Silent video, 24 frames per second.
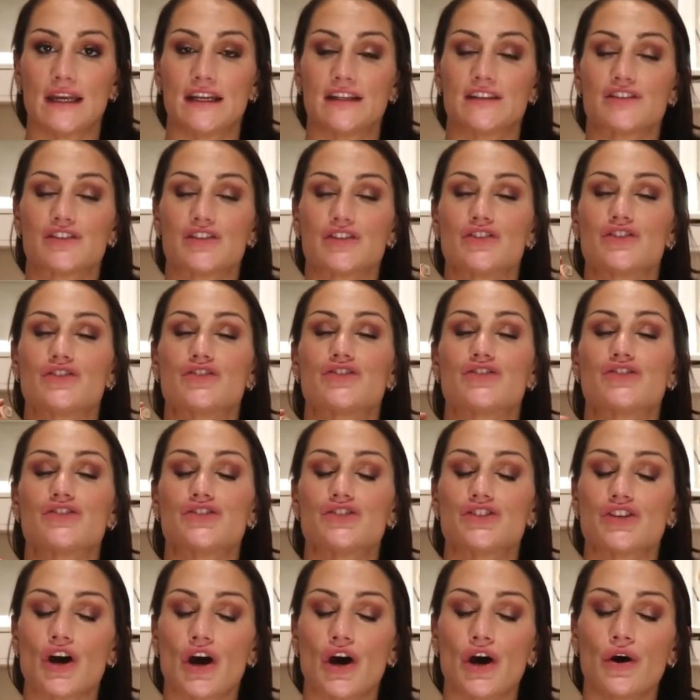It's
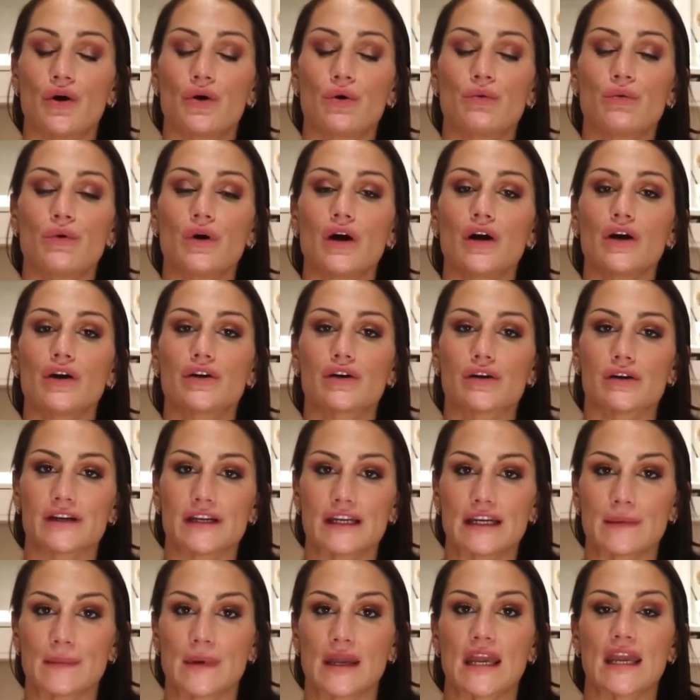so
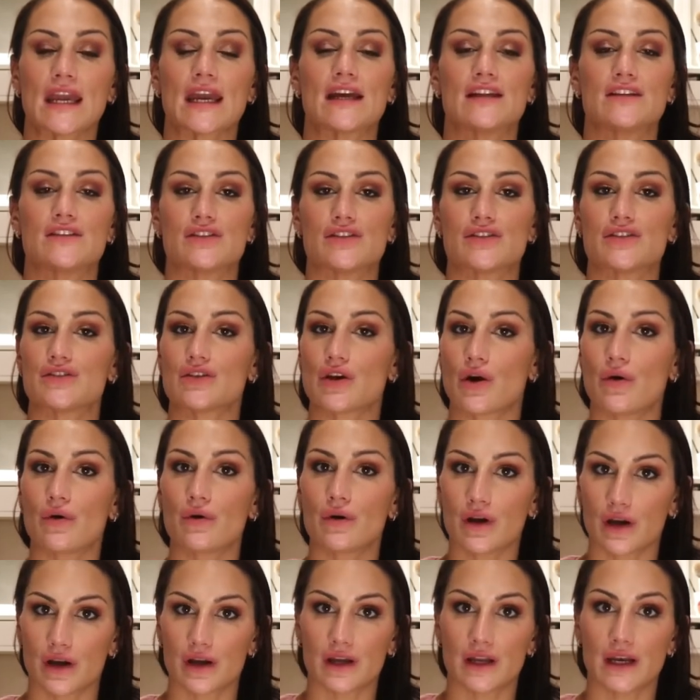creamy and so
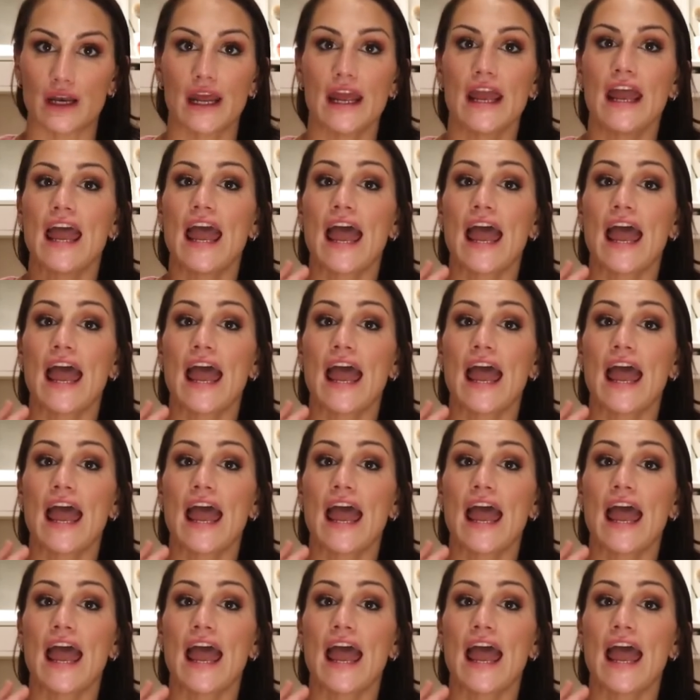good